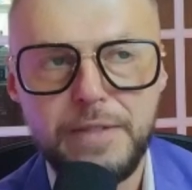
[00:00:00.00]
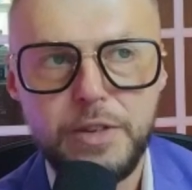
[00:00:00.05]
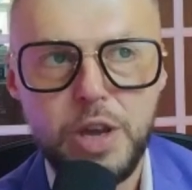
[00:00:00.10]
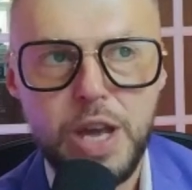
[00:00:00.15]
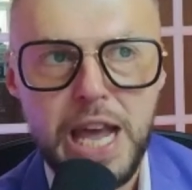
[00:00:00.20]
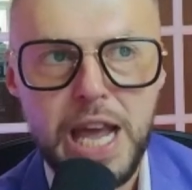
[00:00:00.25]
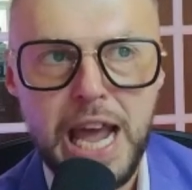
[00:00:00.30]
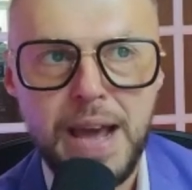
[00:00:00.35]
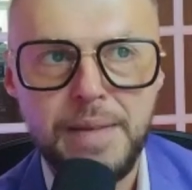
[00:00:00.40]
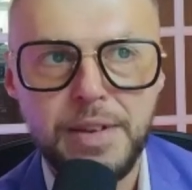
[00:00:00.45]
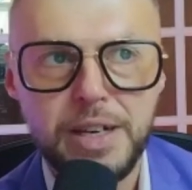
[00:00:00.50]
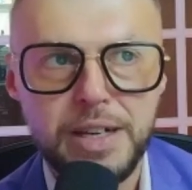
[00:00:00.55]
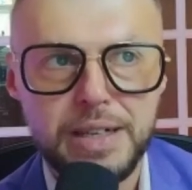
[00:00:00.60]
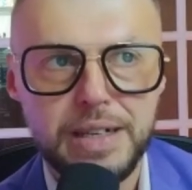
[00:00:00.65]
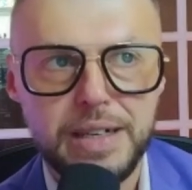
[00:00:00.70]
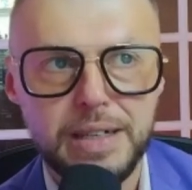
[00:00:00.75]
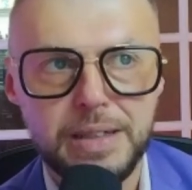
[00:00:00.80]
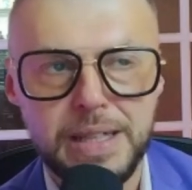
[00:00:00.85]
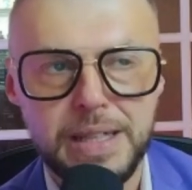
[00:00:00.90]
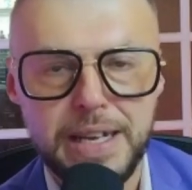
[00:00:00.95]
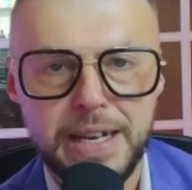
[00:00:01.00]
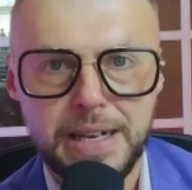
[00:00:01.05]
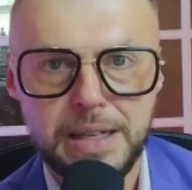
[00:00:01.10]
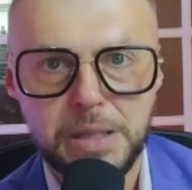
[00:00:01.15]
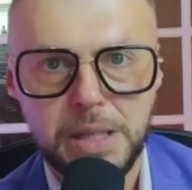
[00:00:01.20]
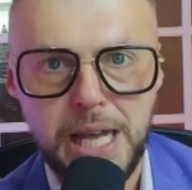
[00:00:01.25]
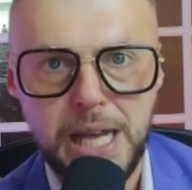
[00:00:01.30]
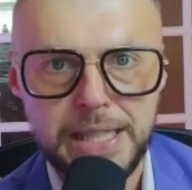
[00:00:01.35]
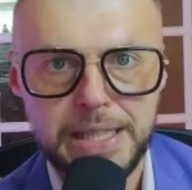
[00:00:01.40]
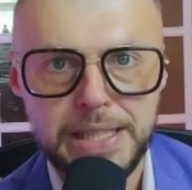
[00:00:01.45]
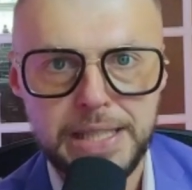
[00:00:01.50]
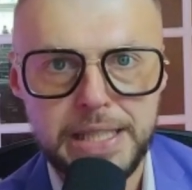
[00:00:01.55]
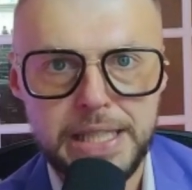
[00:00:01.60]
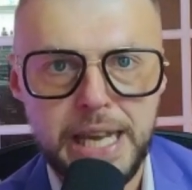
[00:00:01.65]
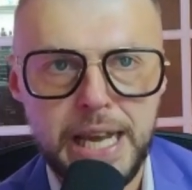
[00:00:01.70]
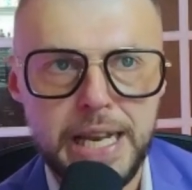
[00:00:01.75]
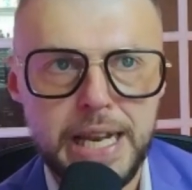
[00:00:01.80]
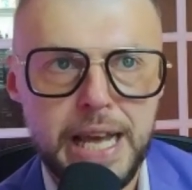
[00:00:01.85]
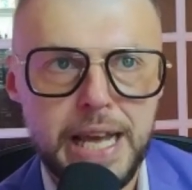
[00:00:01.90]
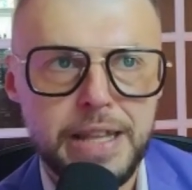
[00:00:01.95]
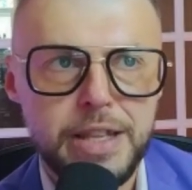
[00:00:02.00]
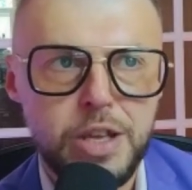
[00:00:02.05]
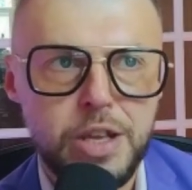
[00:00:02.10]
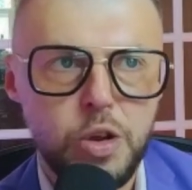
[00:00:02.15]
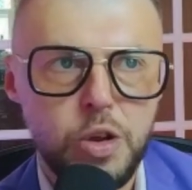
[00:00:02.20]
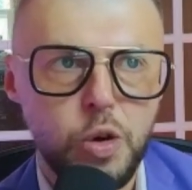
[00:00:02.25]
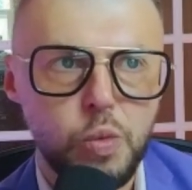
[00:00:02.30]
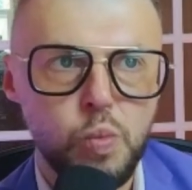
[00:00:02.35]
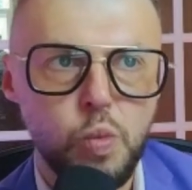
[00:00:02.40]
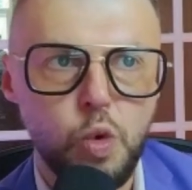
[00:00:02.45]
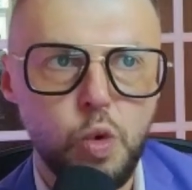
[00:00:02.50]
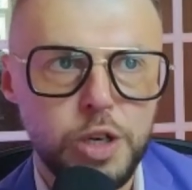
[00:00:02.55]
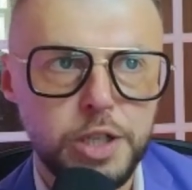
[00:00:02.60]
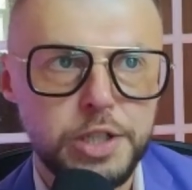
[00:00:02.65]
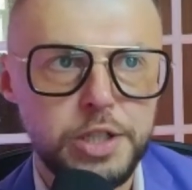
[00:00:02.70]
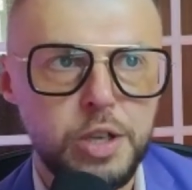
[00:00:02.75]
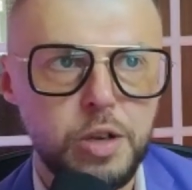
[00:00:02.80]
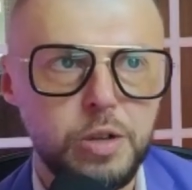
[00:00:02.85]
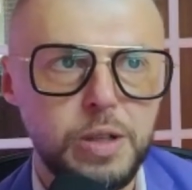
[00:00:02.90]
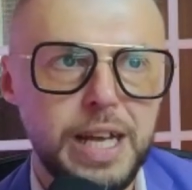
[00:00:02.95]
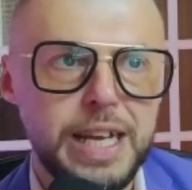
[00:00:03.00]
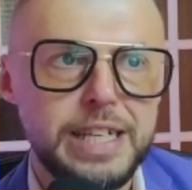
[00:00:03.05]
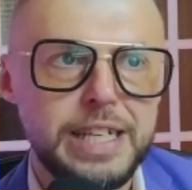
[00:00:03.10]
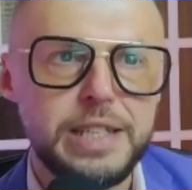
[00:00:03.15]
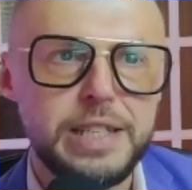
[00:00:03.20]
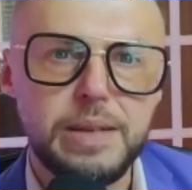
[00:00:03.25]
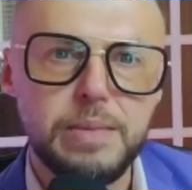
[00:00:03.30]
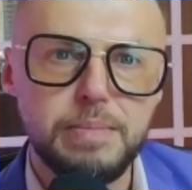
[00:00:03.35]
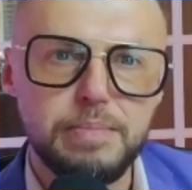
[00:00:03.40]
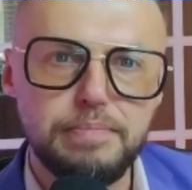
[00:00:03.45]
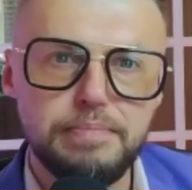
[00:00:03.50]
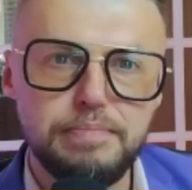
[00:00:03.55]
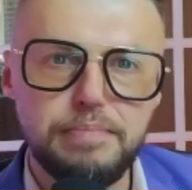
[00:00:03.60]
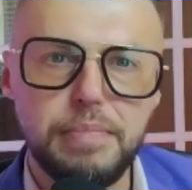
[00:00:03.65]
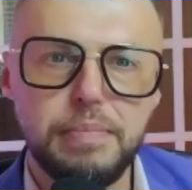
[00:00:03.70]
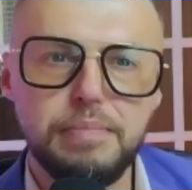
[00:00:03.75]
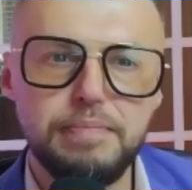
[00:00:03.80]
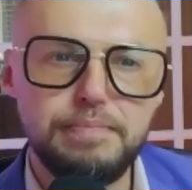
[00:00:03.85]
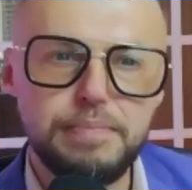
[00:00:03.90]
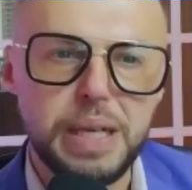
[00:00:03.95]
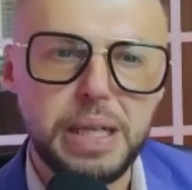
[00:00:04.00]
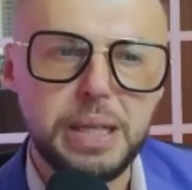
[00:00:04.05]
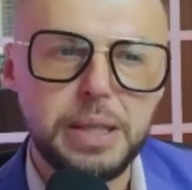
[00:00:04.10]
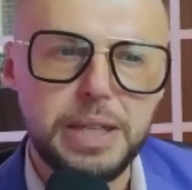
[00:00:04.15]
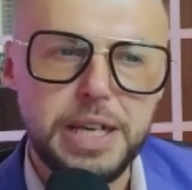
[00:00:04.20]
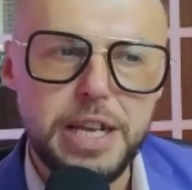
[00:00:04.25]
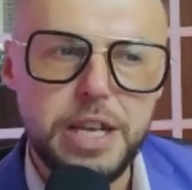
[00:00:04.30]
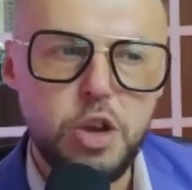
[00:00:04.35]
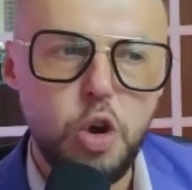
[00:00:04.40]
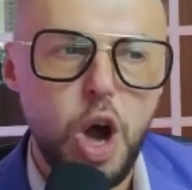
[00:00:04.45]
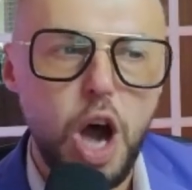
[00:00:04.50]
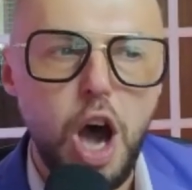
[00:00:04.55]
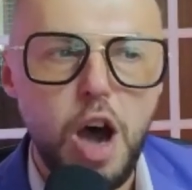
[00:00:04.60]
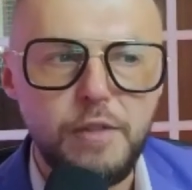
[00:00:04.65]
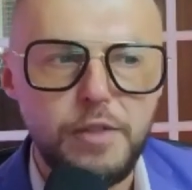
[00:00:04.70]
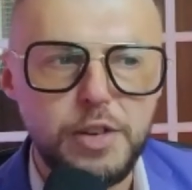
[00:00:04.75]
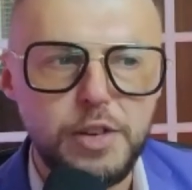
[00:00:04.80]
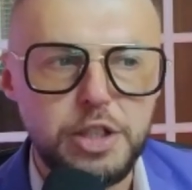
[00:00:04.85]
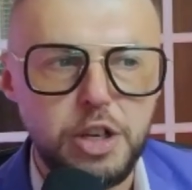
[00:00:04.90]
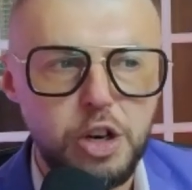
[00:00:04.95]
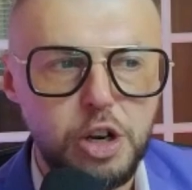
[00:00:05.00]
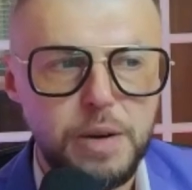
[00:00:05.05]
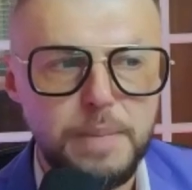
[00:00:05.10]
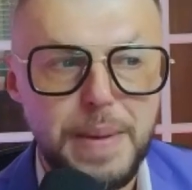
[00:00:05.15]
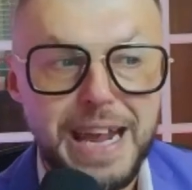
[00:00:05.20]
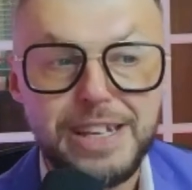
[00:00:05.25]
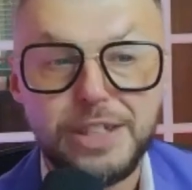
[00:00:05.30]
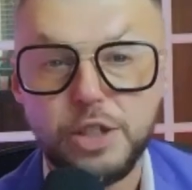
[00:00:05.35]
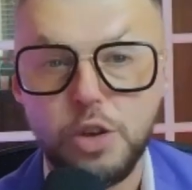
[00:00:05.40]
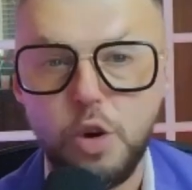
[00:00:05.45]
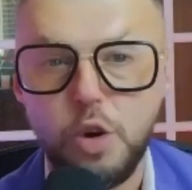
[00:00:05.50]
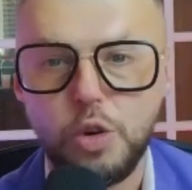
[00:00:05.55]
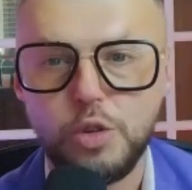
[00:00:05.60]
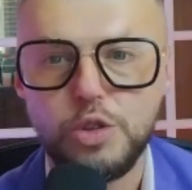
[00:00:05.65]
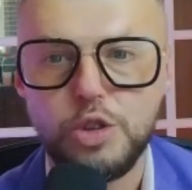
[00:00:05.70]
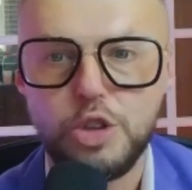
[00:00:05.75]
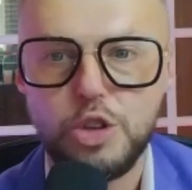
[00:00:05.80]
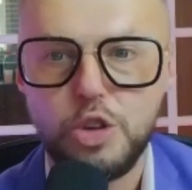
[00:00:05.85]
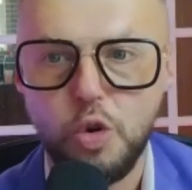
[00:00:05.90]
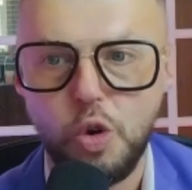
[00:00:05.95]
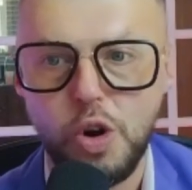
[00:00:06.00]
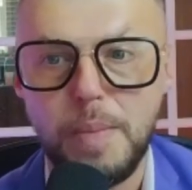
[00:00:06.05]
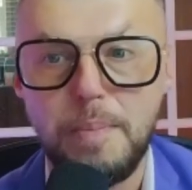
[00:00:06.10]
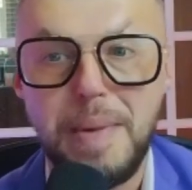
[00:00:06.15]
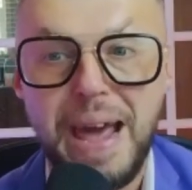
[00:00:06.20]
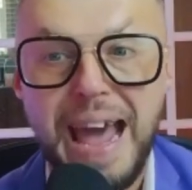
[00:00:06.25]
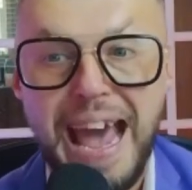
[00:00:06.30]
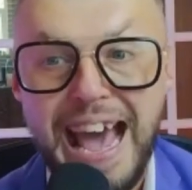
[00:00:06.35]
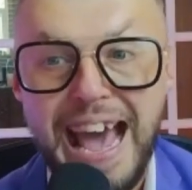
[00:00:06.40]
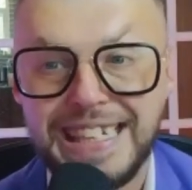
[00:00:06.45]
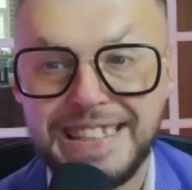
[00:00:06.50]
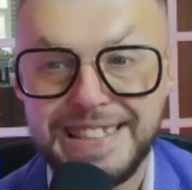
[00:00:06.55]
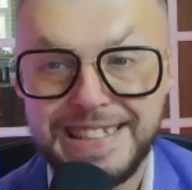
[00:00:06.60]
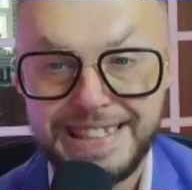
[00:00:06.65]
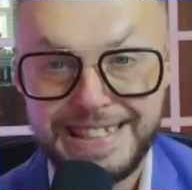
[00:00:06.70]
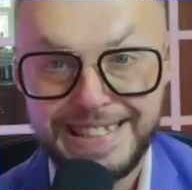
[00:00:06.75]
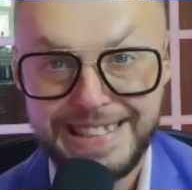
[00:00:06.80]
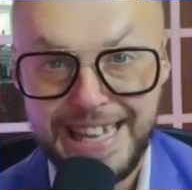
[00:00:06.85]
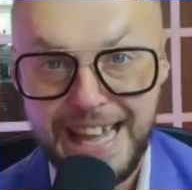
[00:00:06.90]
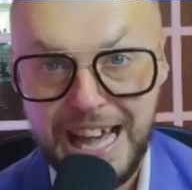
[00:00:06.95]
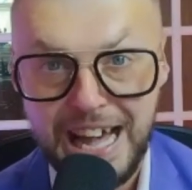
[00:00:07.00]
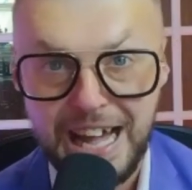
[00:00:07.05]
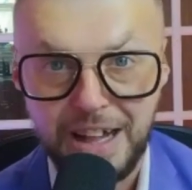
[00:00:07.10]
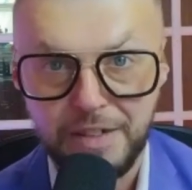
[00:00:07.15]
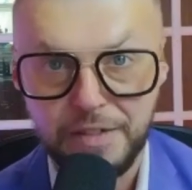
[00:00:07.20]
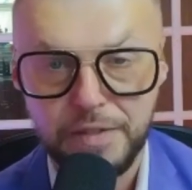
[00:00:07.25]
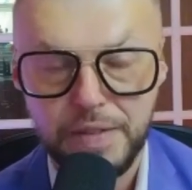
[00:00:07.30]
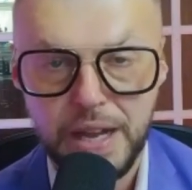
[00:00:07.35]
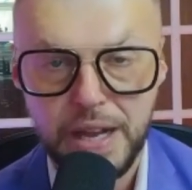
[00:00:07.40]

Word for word: you haven't landed clients yet and you're more so like building your avatar based on your past self,